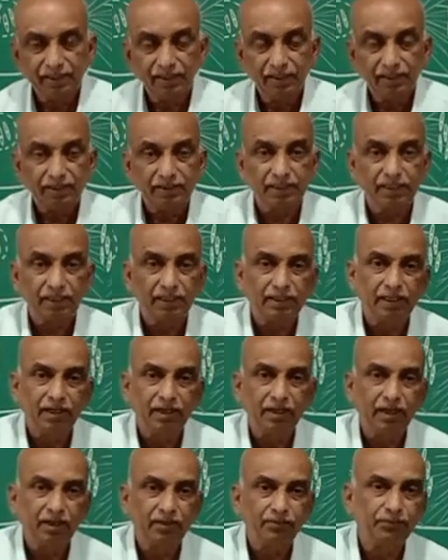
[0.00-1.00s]
the other
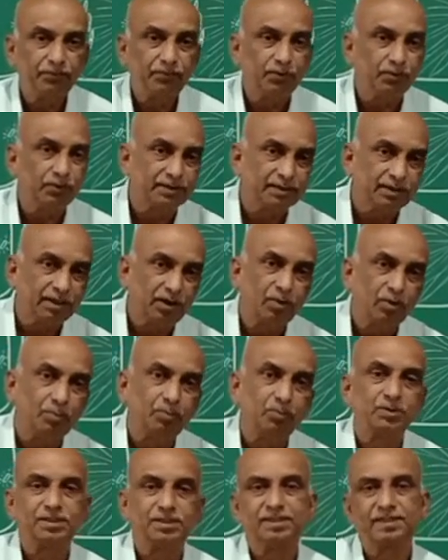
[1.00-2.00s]
half towards the
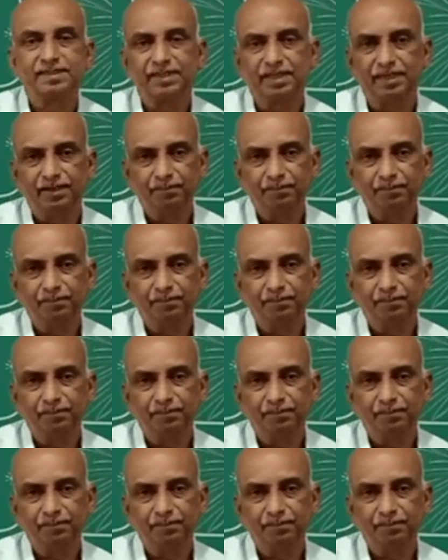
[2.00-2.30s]
opposite side,